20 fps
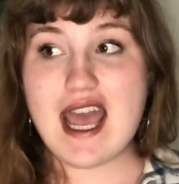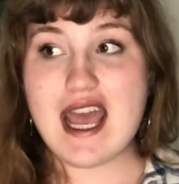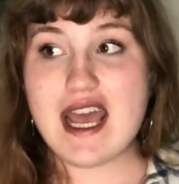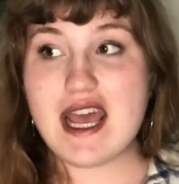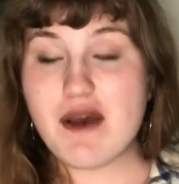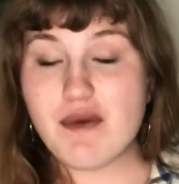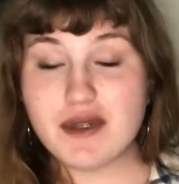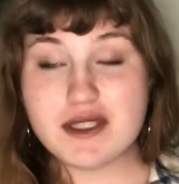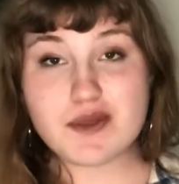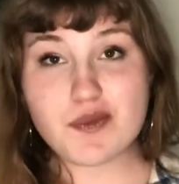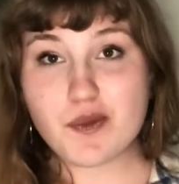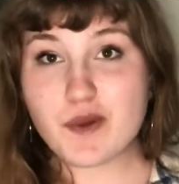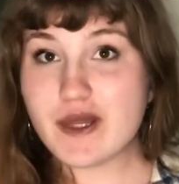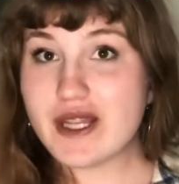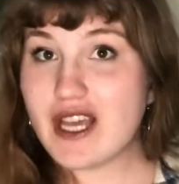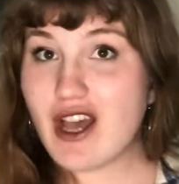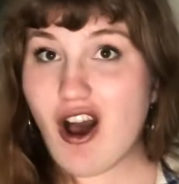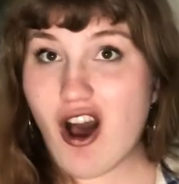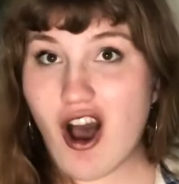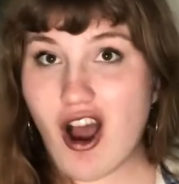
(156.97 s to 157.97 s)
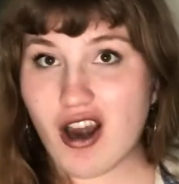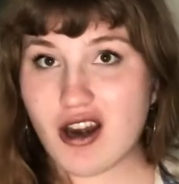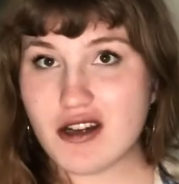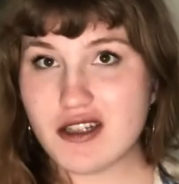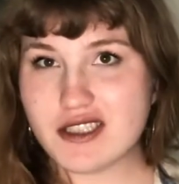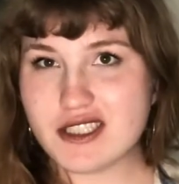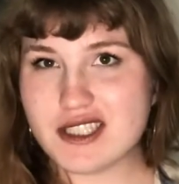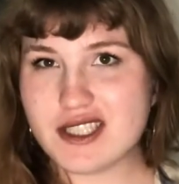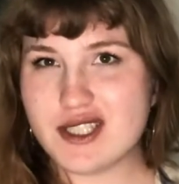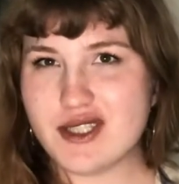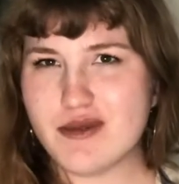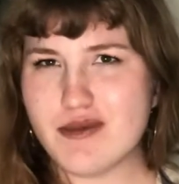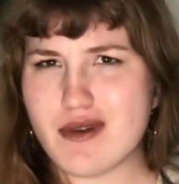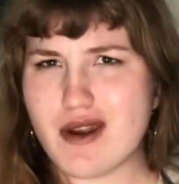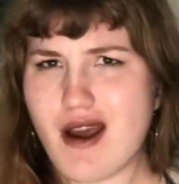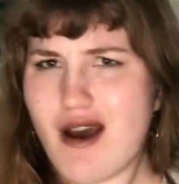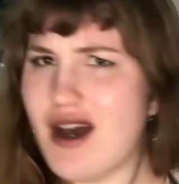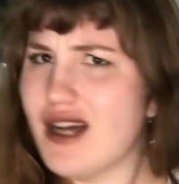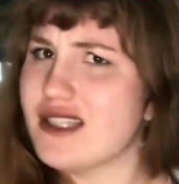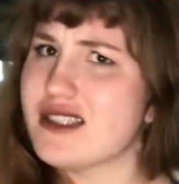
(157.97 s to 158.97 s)
it was really hard to
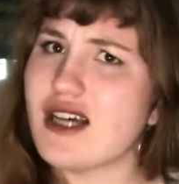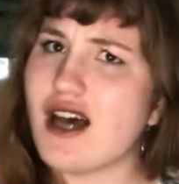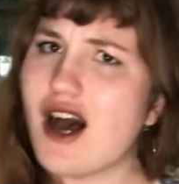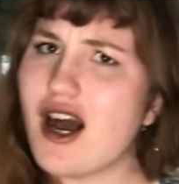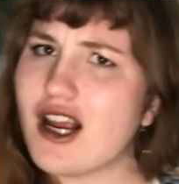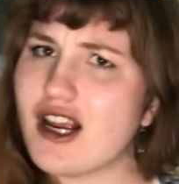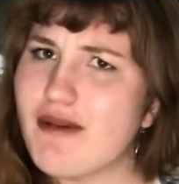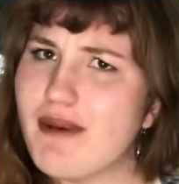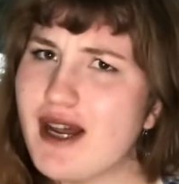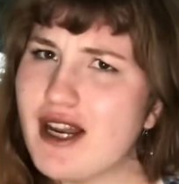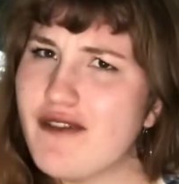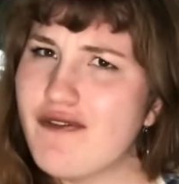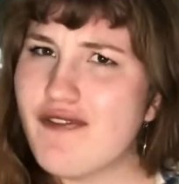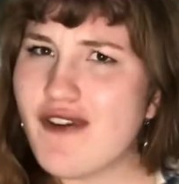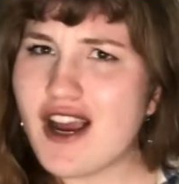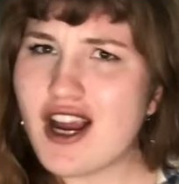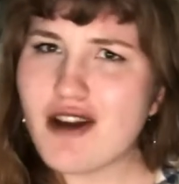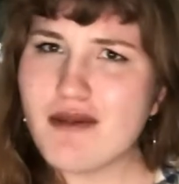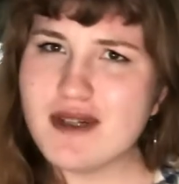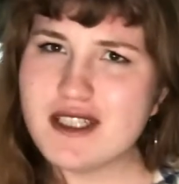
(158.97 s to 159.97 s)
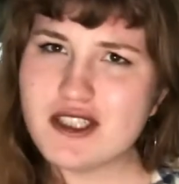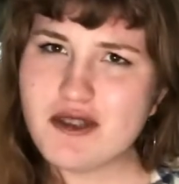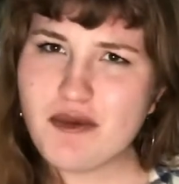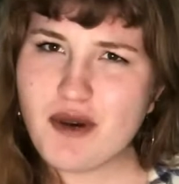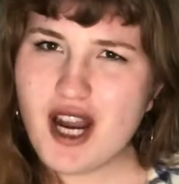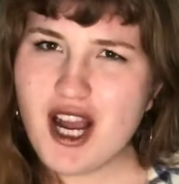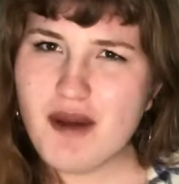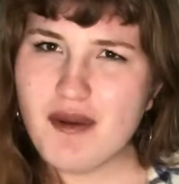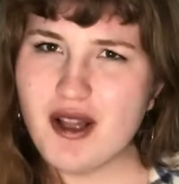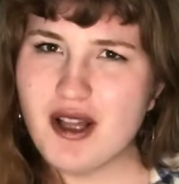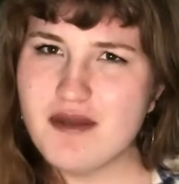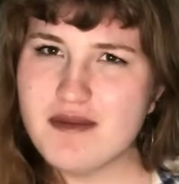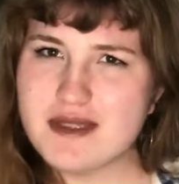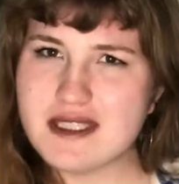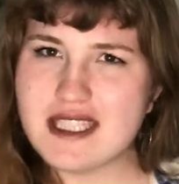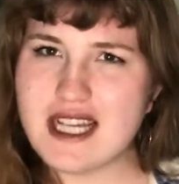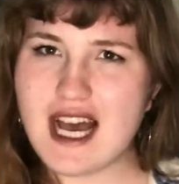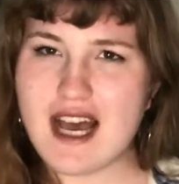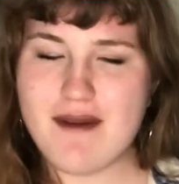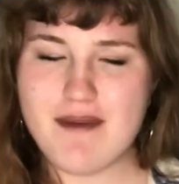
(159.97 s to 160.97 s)
not talk about environmental
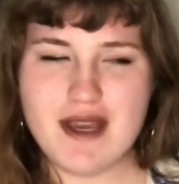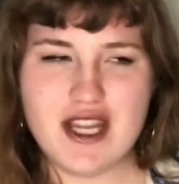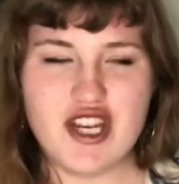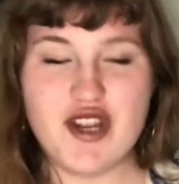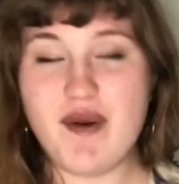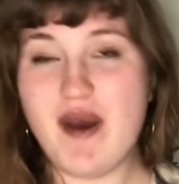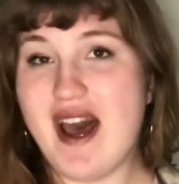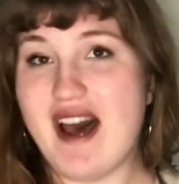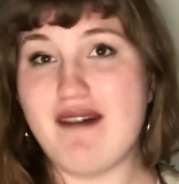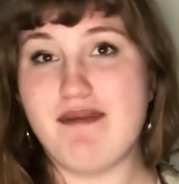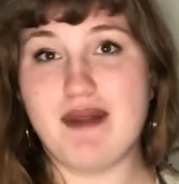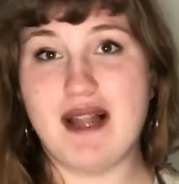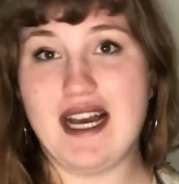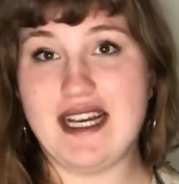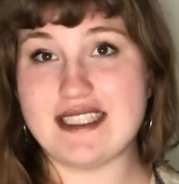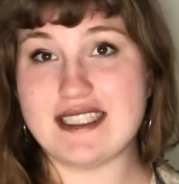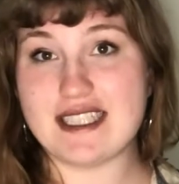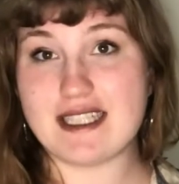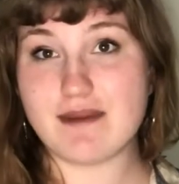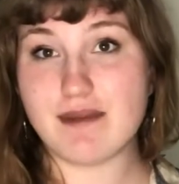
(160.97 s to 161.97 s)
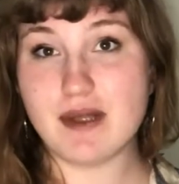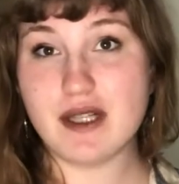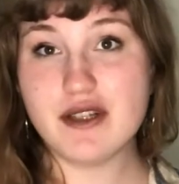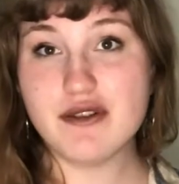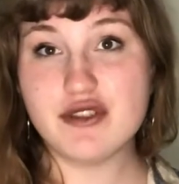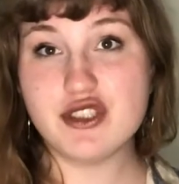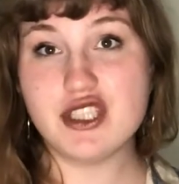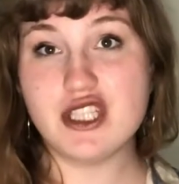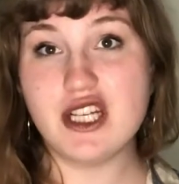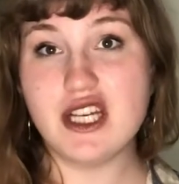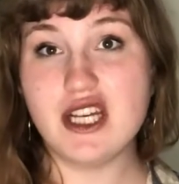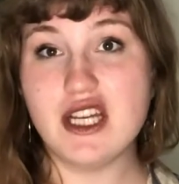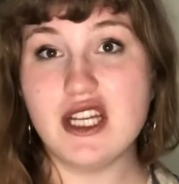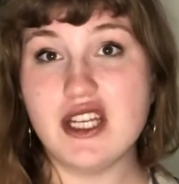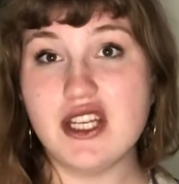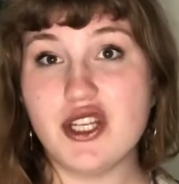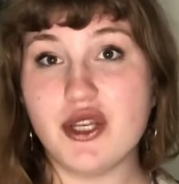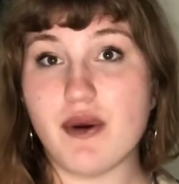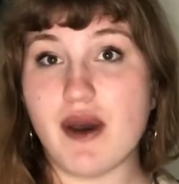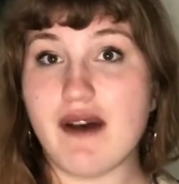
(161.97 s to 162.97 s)
problems. I mean, you have plastic
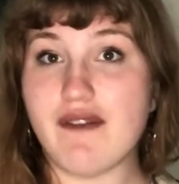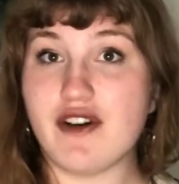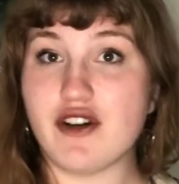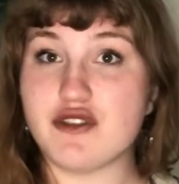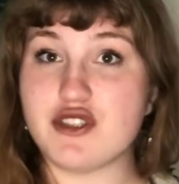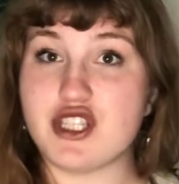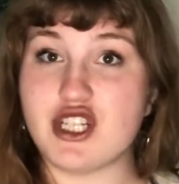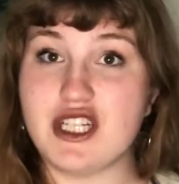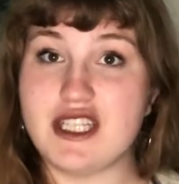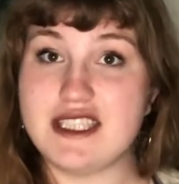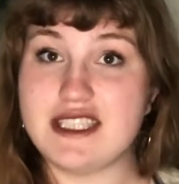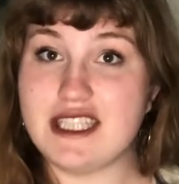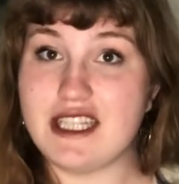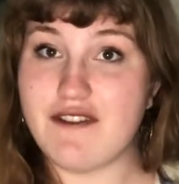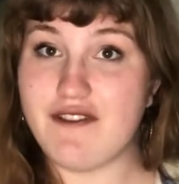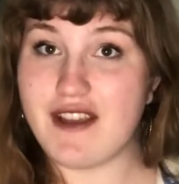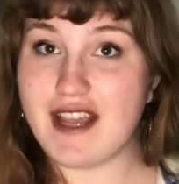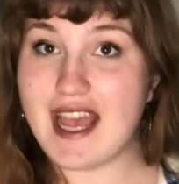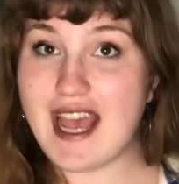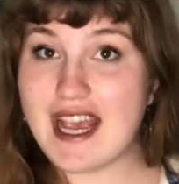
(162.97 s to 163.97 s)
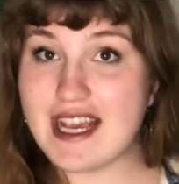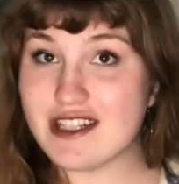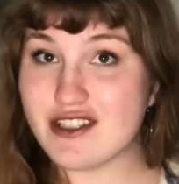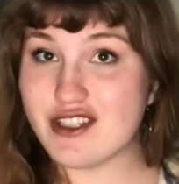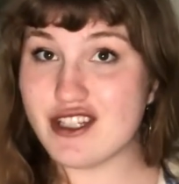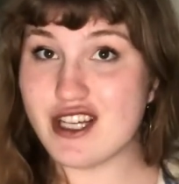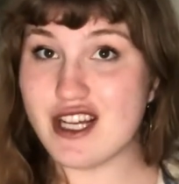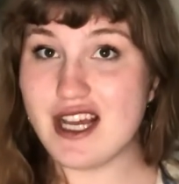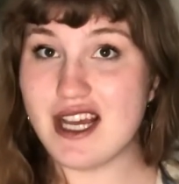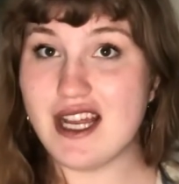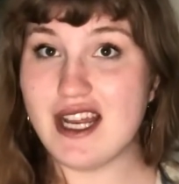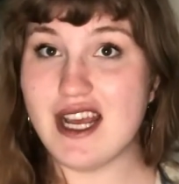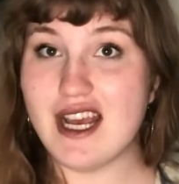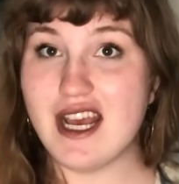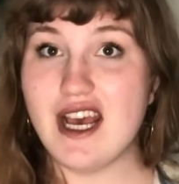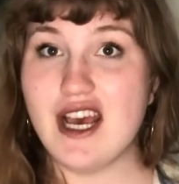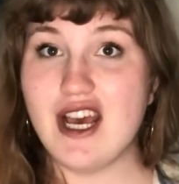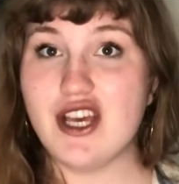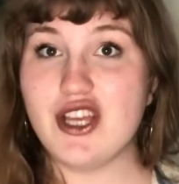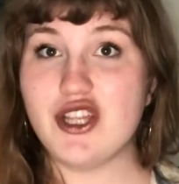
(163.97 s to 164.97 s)
pollution, you have ocean acidification,
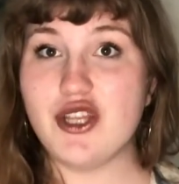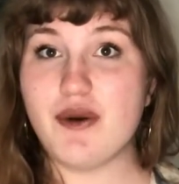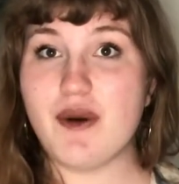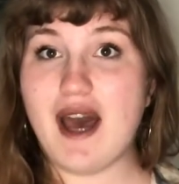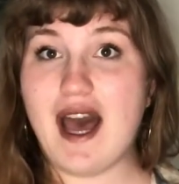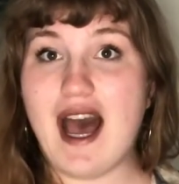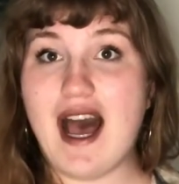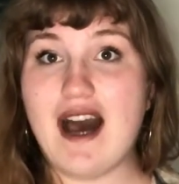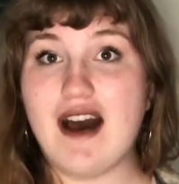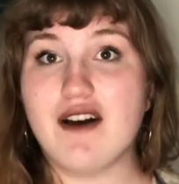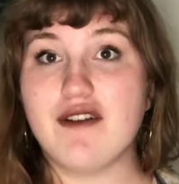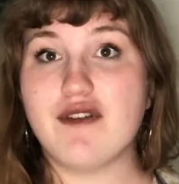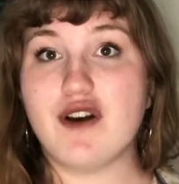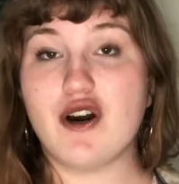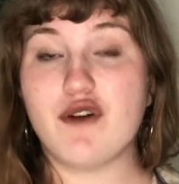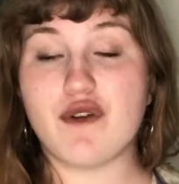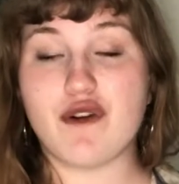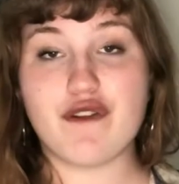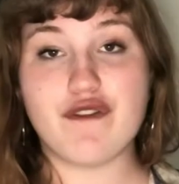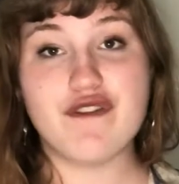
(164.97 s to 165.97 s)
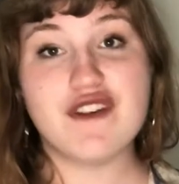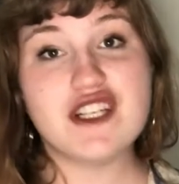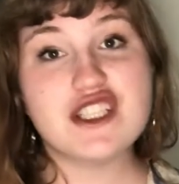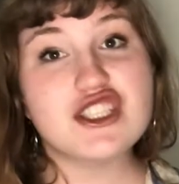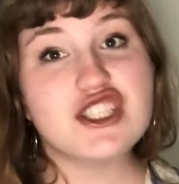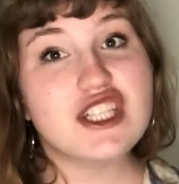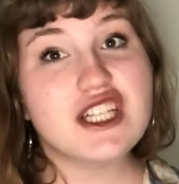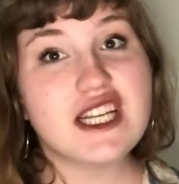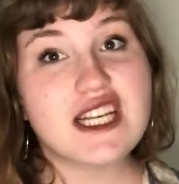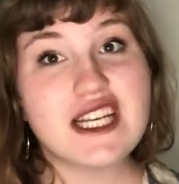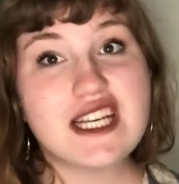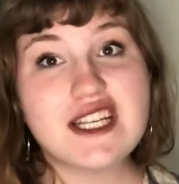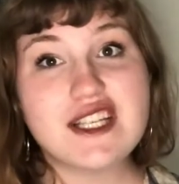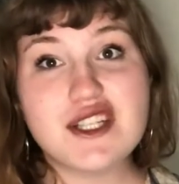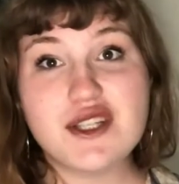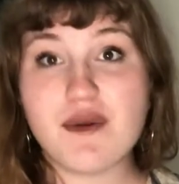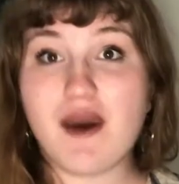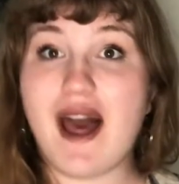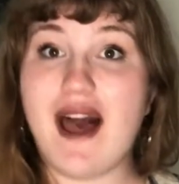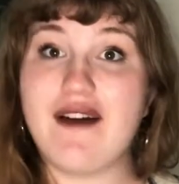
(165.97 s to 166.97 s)
you have overfishing,
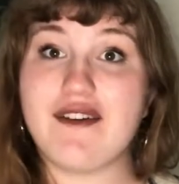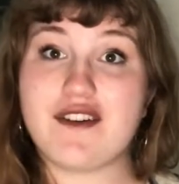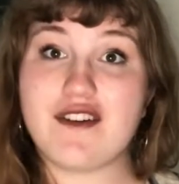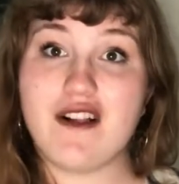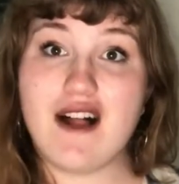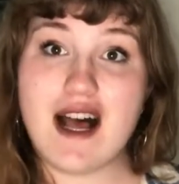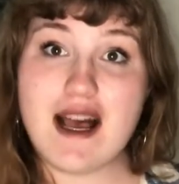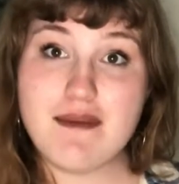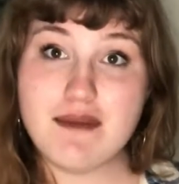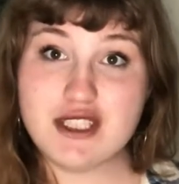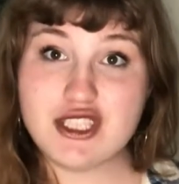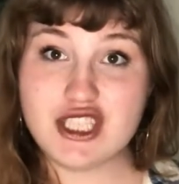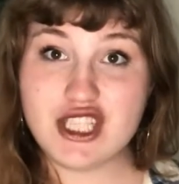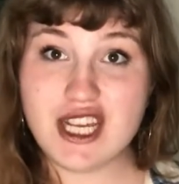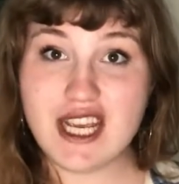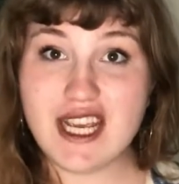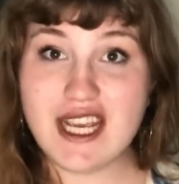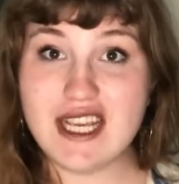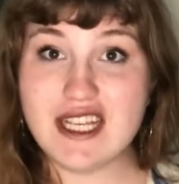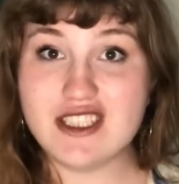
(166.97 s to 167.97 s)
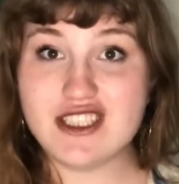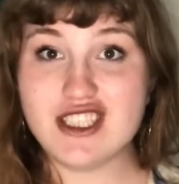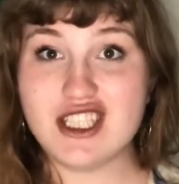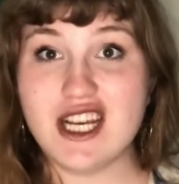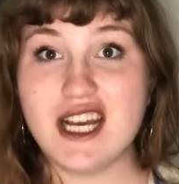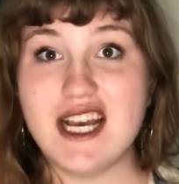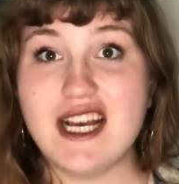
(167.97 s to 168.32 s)
you have climate change.